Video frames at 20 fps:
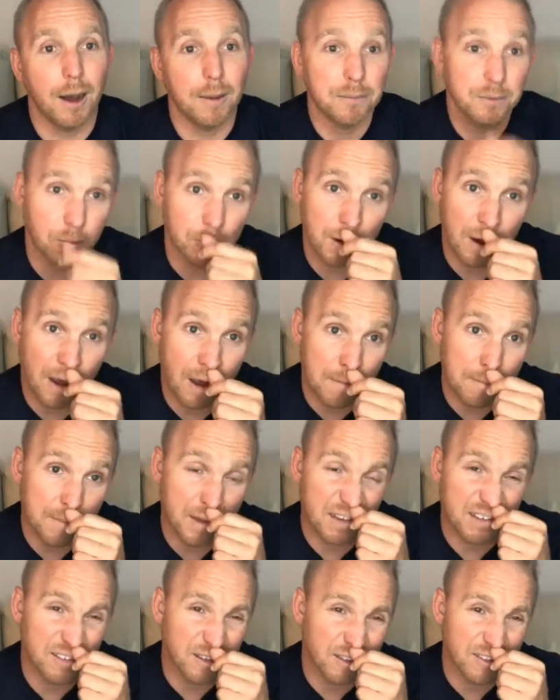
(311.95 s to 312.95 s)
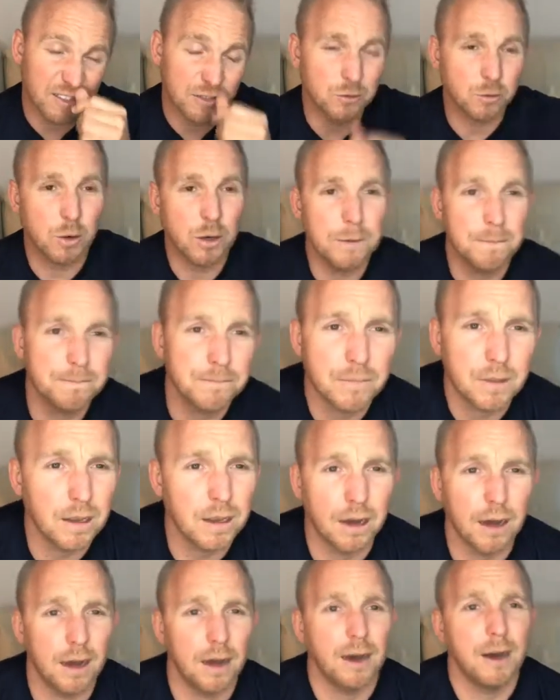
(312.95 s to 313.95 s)
So now I'm mixed on this one.
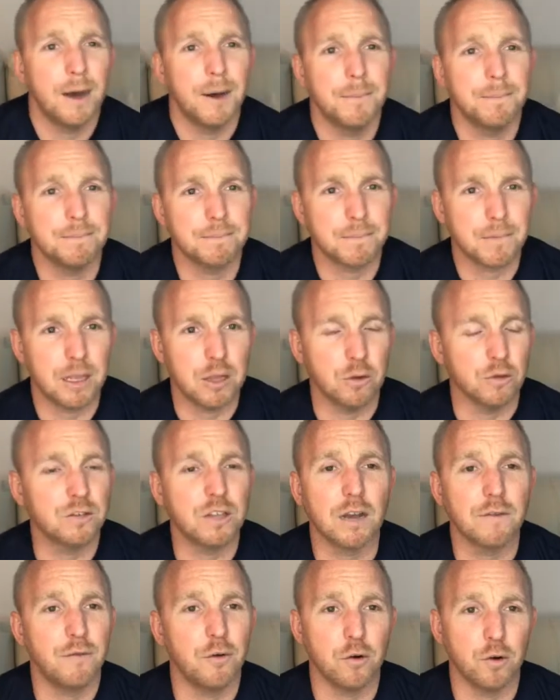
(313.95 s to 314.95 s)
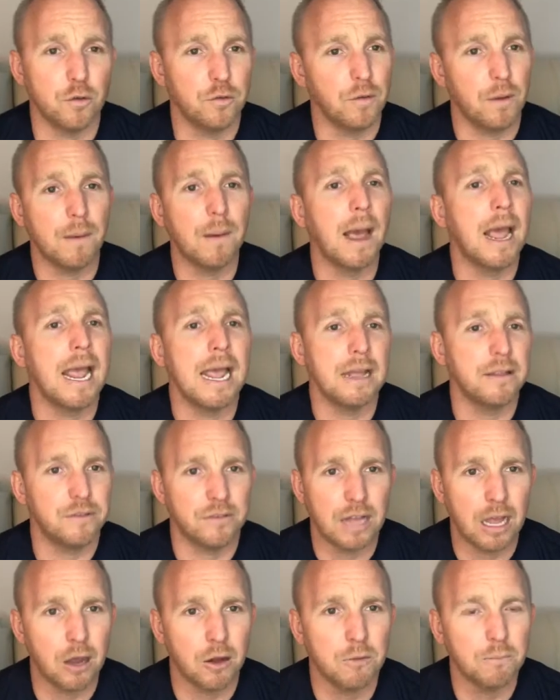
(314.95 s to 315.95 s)
Stock photos, hands
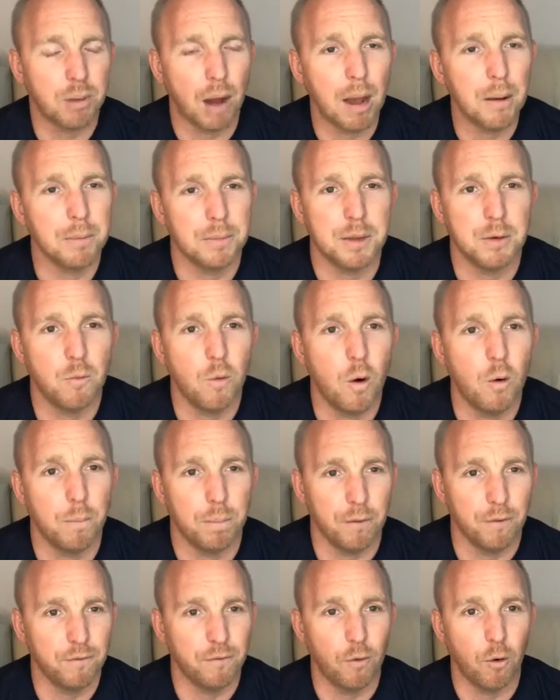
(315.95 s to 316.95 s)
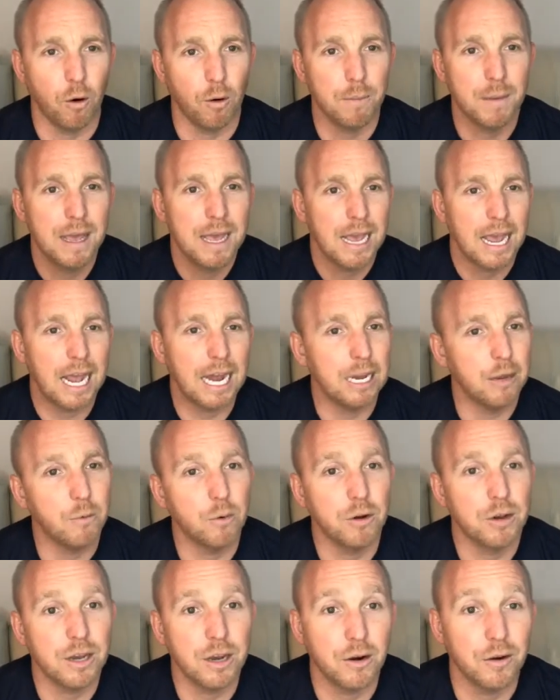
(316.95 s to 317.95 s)
down, probably won't perform
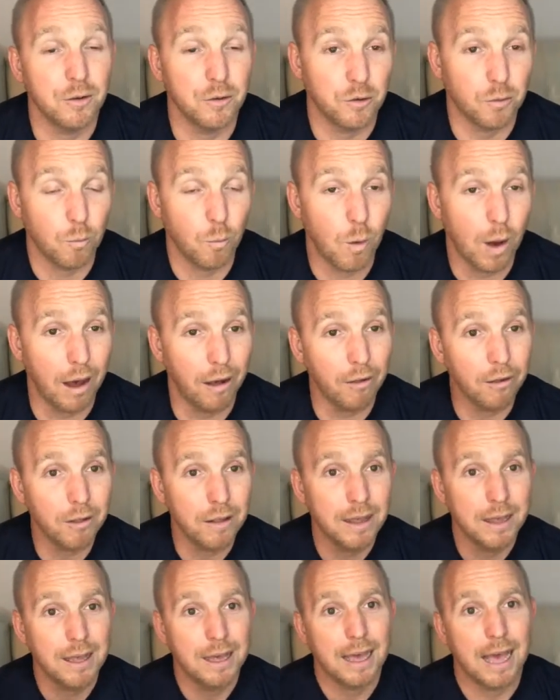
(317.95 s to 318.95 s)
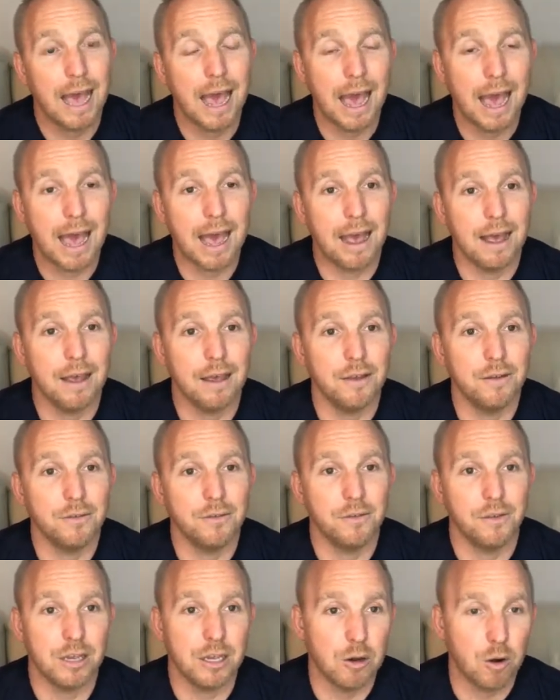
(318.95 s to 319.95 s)
anywhere near as well
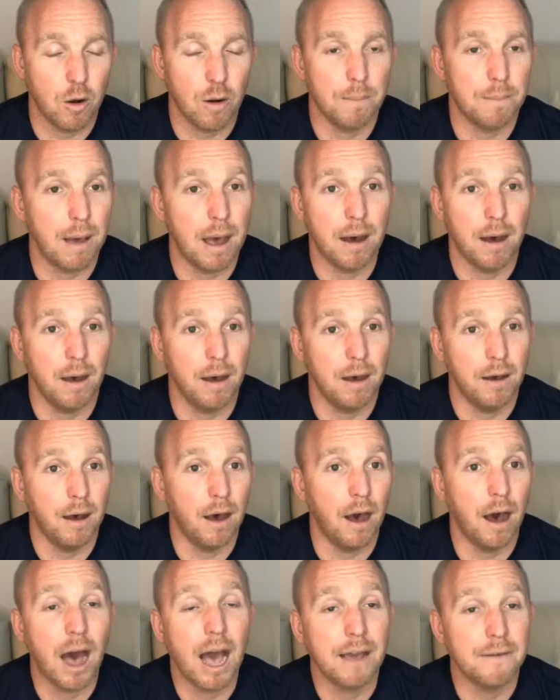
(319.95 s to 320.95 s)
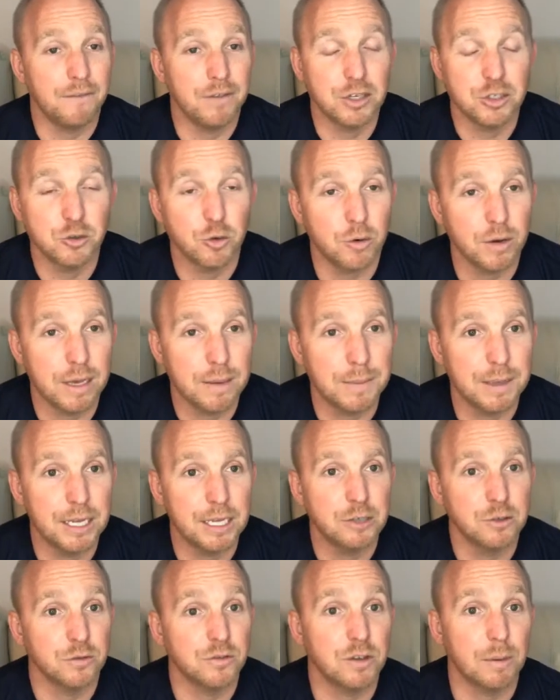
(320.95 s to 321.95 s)
as a high visual
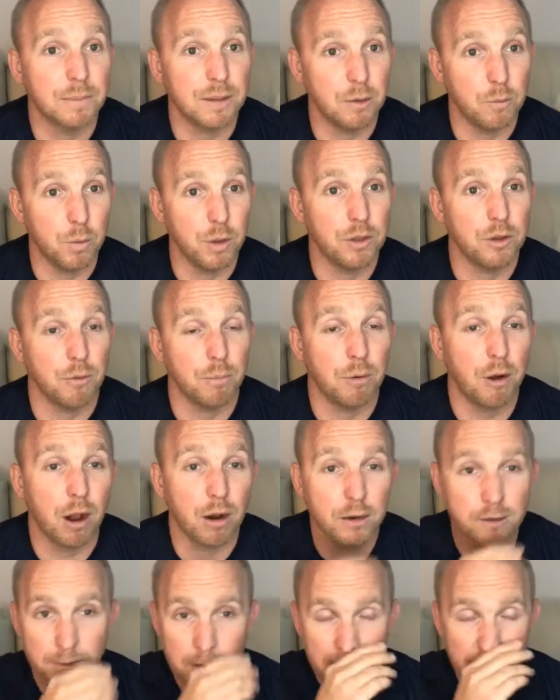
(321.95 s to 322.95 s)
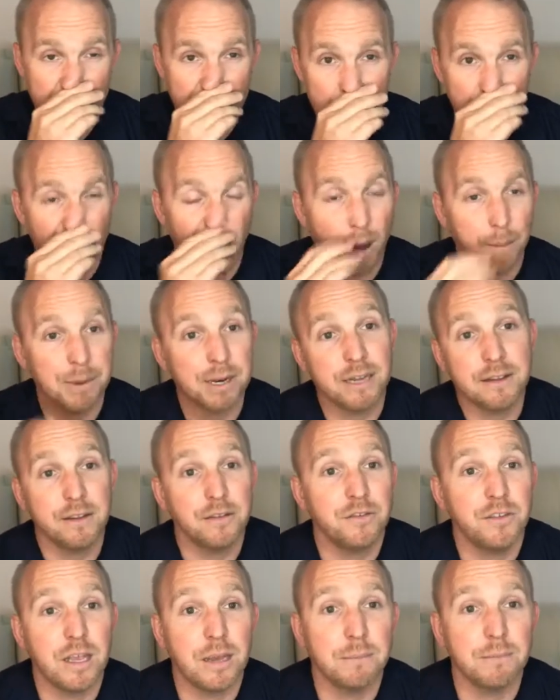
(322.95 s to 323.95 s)
image or something with your product. But at the
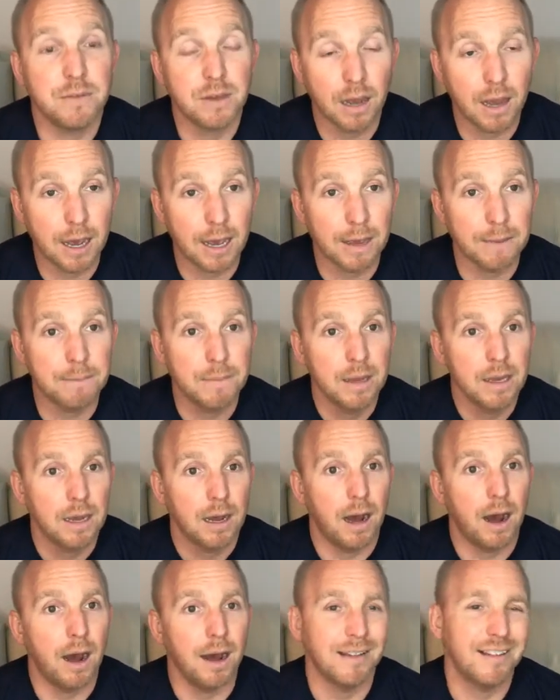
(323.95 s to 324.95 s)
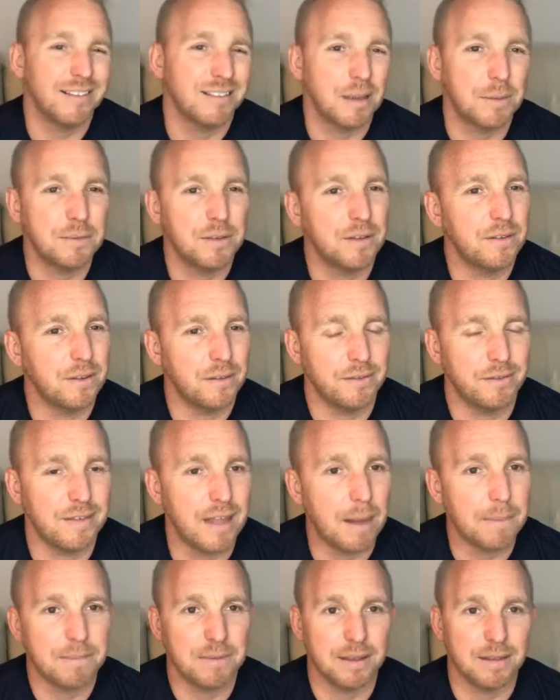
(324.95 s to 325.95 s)
same time, a lot of times it's a
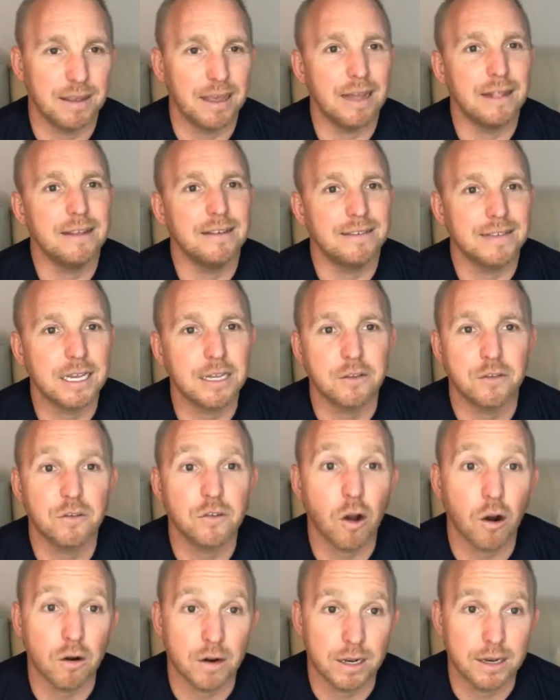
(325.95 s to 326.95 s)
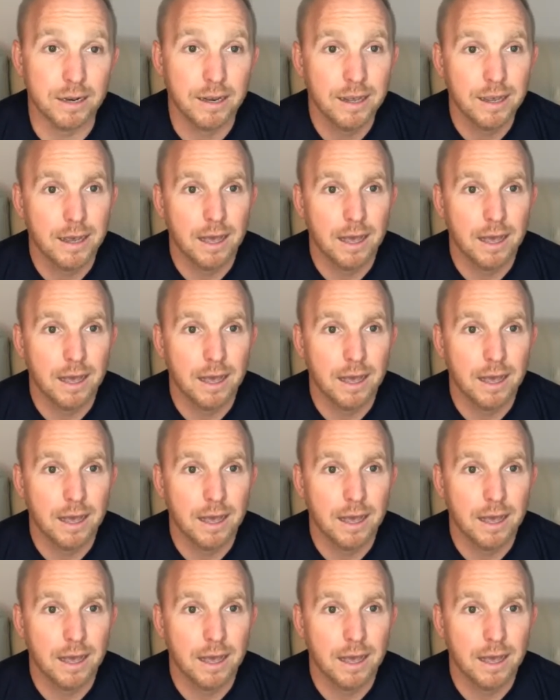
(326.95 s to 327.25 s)
step to at least get started.